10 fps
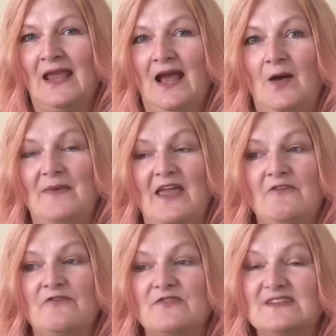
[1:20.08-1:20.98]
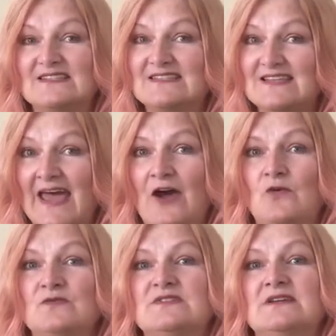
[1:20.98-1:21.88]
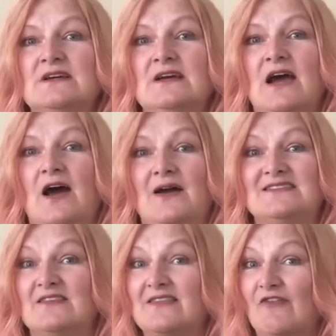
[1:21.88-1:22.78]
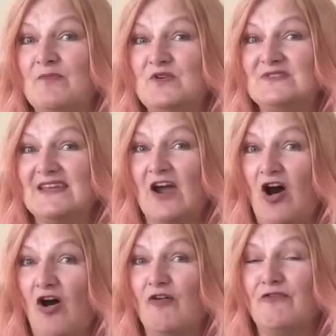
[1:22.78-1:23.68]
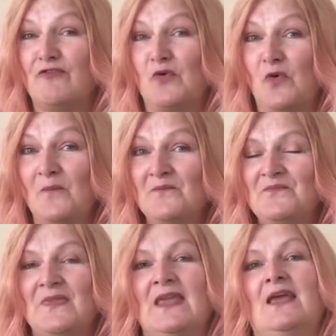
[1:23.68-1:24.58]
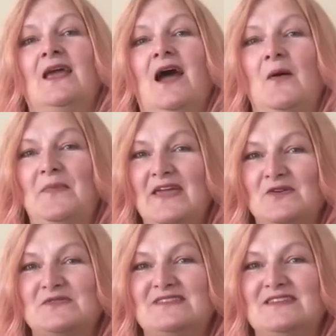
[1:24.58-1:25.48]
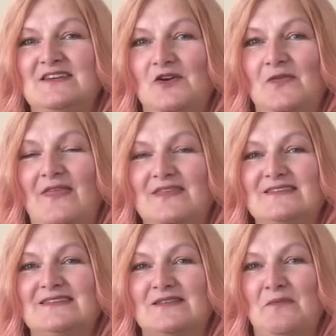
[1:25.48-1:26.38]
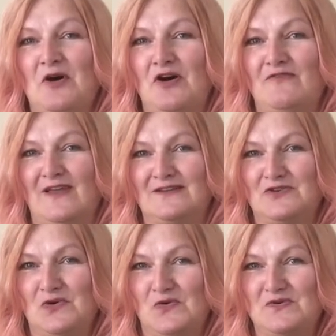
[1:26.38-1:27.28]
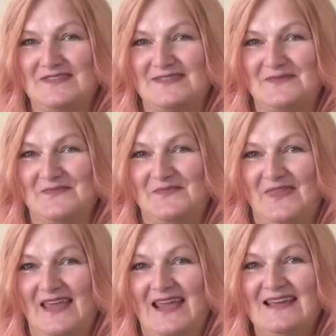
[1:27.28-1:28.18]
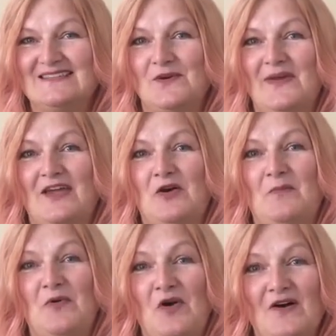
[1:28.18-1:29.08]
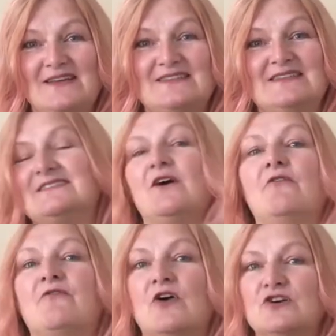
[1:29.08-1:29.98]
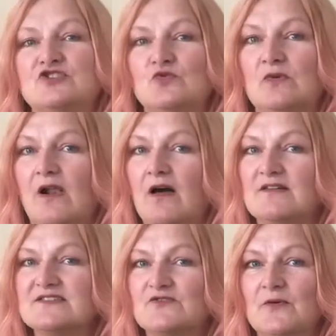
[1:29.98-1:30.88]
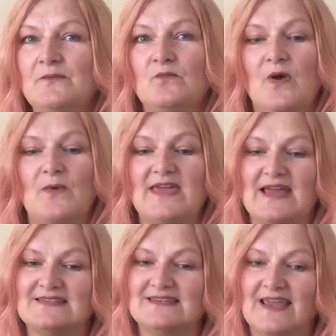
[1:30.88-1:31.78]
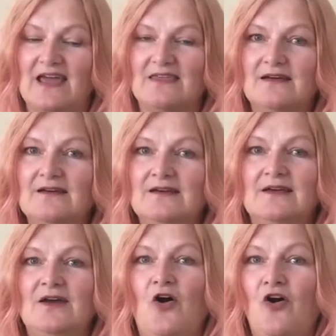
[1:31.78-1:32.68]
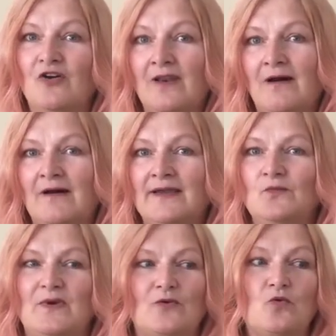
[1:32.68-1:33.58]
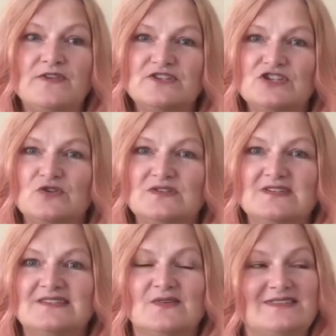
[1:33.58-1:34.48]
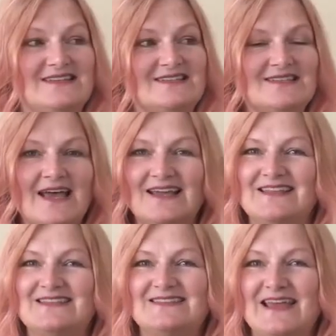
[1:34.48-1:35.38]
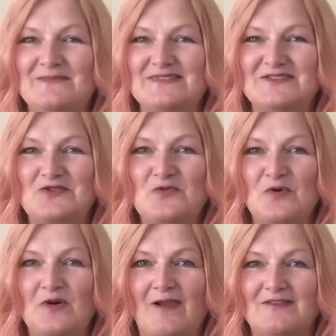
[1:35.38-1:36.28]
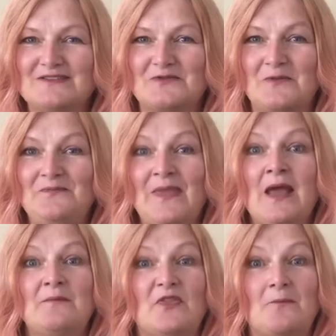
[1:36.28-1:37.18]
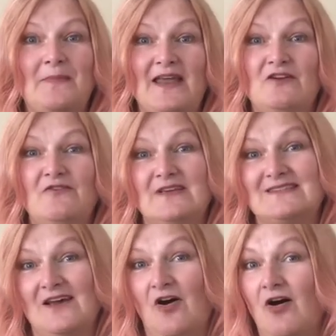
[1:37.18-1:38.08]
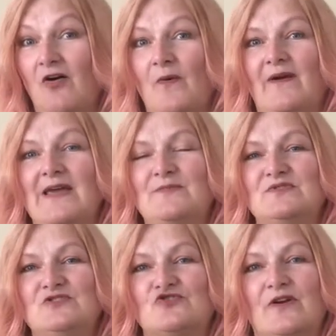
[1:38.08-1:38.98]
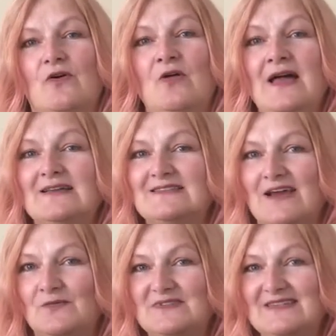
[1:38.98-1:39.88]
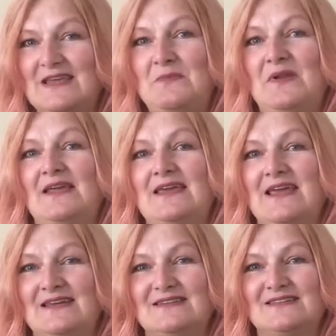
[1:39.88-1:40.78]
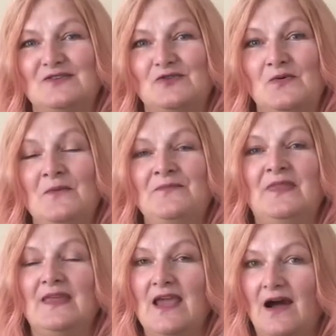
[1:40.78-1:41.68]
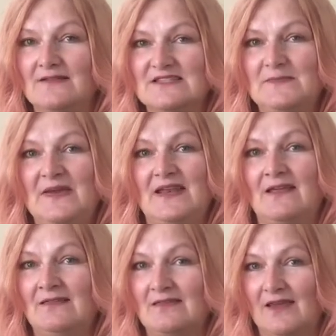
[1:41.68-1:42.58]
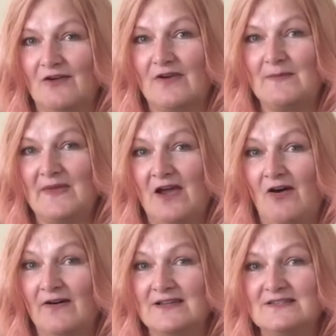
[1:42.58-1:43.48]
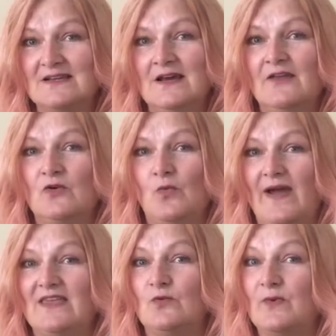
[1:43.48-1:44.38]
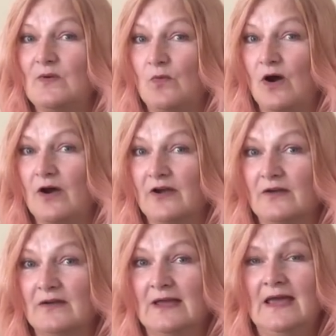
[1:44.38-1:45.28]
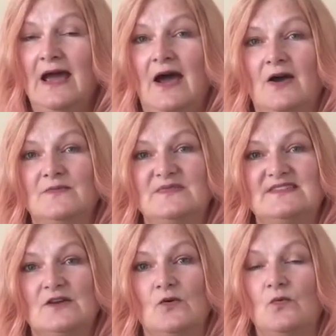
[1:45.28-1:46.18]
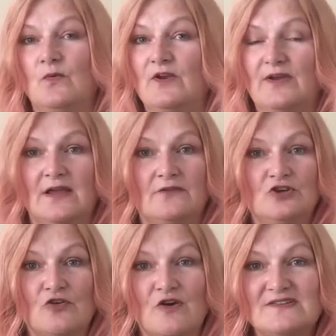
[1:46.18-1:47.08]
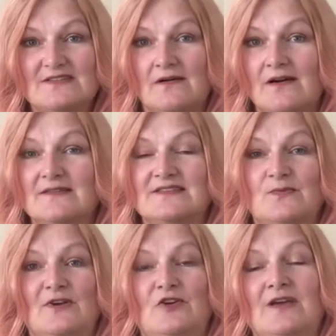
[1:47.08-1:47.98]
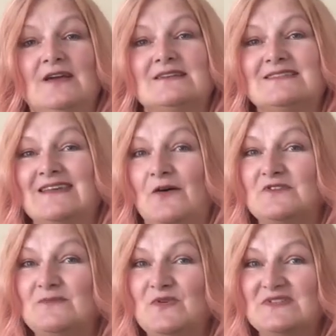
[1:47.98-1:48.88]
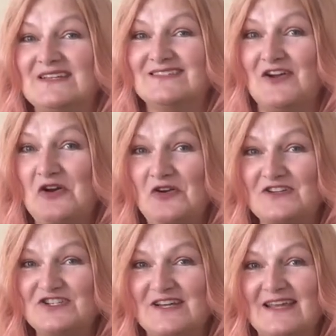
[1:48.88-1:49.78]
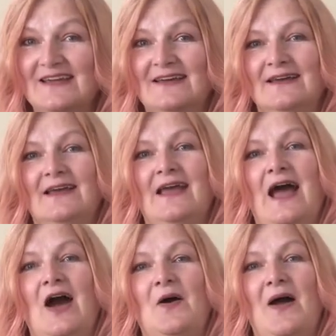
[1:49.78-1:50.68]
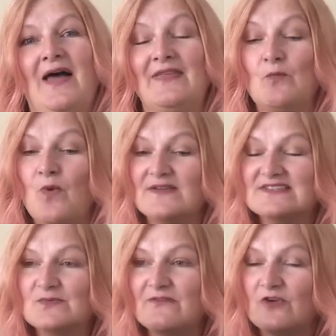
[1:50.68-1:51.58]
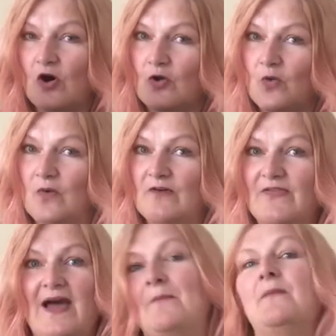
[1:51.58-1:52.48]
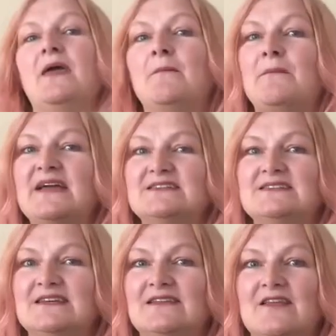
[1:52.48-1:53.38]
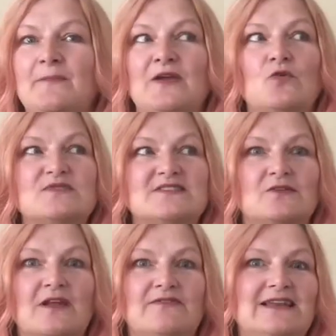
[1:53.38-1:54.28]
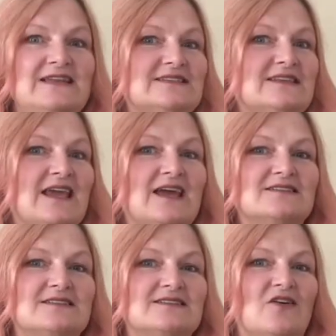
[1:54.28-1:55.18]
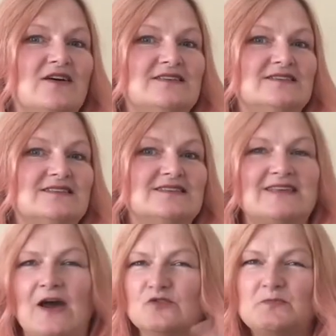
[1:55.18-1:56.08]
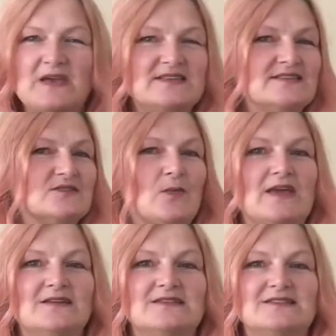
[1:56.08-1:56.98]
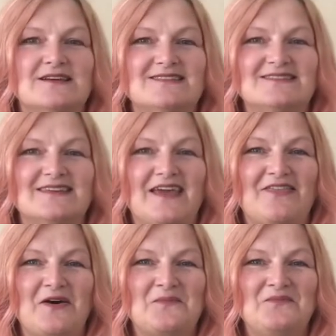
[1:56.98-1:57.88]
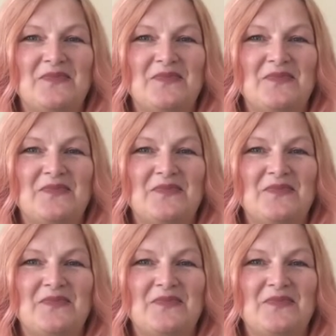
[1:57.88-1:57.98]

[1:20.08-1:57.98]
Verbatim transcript: Um, if the sound uh, as a therapeutic art form appeals to you, then this is the perfect course. So it comprises a virtual classroom where we get together online with all the tutors, so it's exactly the same as a normal classroom, but the benefits are we're able to drill down deeply into the underpinning theory behind the way that we work. Um, so we're looking at neuroscience, we're looking at sound and music psychology. Uh, and then once we've got all of that embedded in, there'll be also lovely listening exercises and sound pieces that we can discuss together.